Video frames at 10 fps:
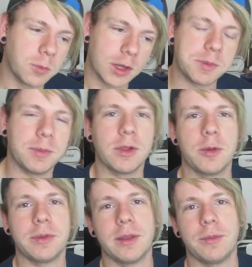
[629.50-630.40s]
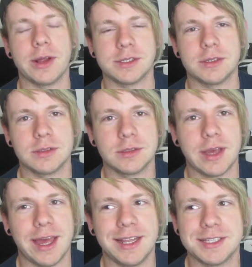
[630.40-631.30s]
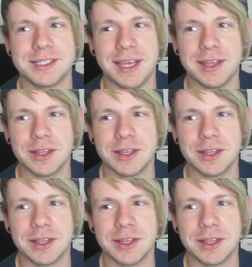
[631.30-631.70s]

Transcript: Watch people opening their presents and seeing